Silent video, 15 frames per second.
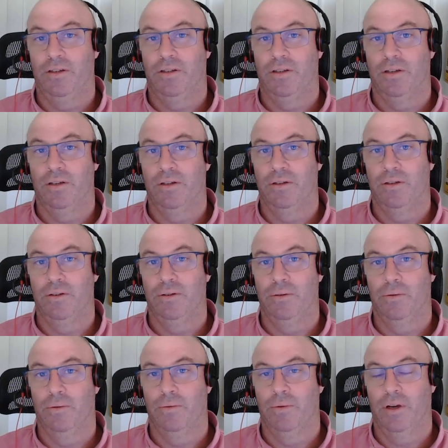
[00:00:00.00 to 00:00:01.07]
to
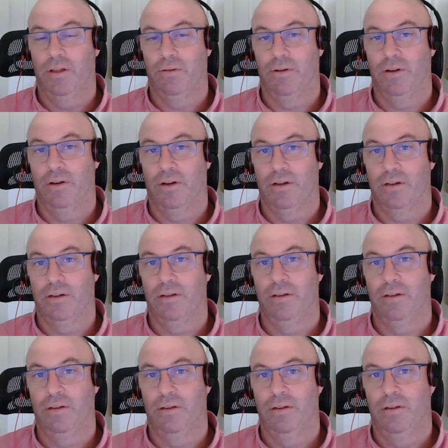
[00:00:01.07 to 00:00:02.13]
whether or not
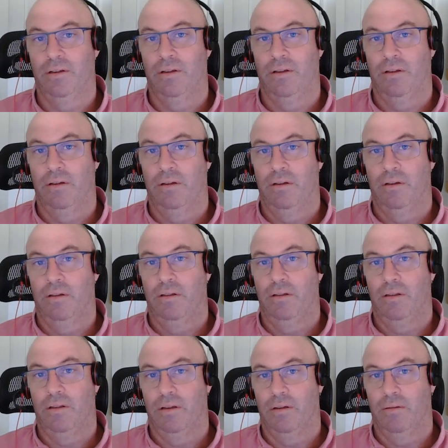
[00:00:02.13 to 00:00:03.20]

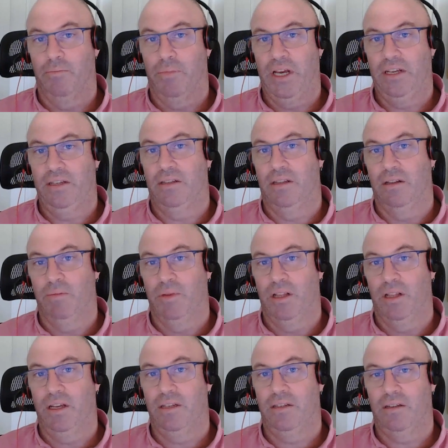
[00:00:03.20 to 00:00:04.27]
the peace in the
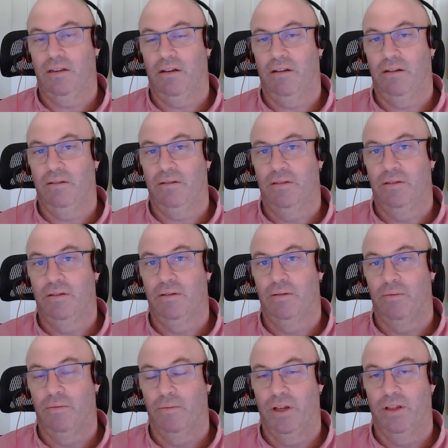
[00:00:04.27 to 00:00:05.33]
Middle East holds,
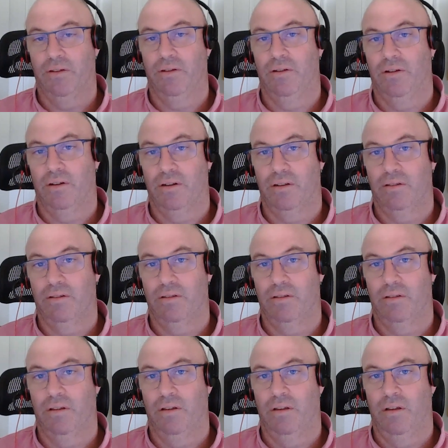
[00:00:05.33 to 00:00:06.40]
whether or not,
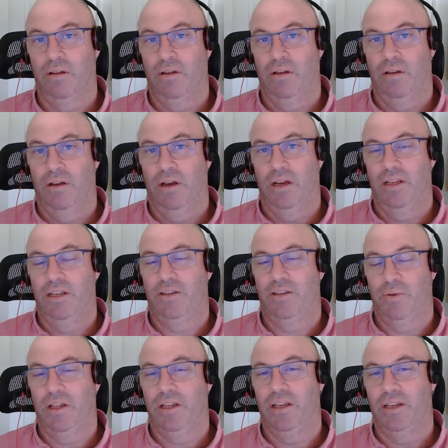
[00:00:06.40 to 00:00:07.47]
and this
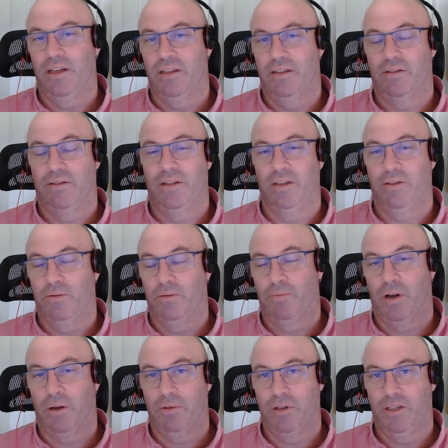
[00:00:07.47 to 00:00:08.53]
will
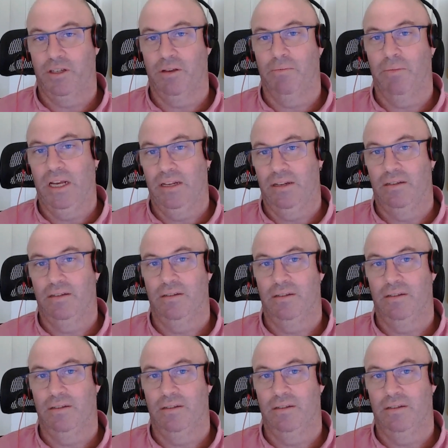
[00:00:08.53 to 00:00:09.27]
probably cement,